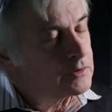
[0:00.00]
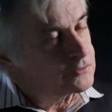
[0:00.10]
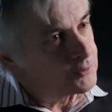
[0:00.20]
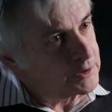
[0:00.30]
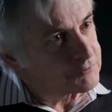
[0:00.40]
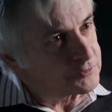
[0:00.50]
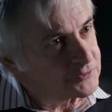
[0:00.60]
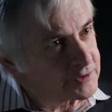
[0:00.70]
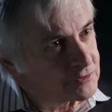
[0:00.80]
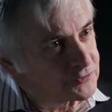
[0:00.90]
So we look for
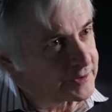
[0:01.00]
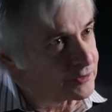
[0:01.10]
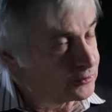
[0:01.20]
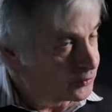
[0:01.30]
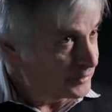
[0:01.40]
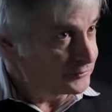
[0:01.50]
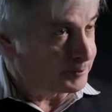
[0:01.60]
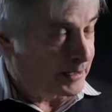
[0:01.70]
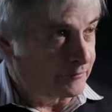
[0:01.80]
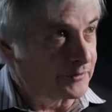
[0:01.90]
signals that are at one
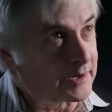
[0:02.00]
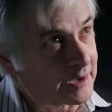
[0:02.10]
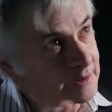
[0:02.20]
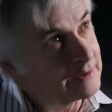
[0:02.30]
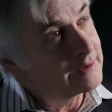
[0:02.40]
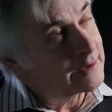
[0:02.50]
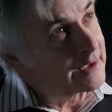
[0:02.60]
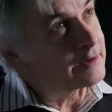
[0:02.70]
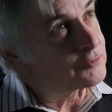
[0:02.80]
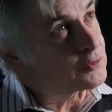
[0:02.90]
spot on the dial,
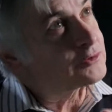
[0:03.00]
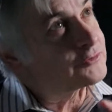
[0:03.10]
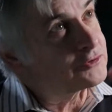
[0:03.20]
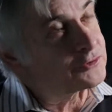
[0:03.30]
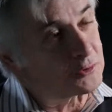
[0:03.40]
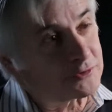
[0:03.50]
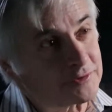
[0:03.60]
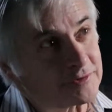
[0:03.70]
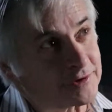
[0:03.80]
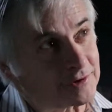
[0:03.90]
and of course, the source
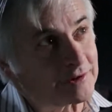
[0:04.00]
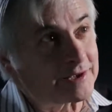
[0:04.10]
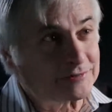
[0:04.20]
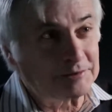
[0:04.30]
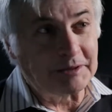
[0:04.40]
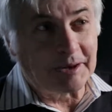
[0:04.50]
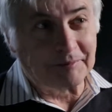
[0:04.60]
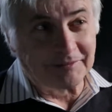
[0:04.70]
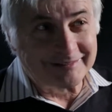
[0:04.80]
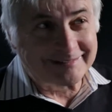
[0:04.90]
of the signal has to be
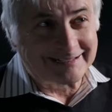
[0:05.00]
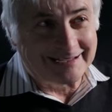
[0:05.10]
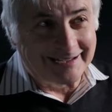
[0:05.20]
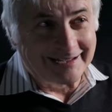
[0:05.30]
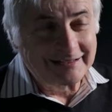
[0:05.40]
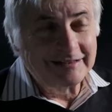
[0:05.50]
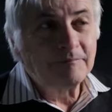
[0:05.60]
up in the sky.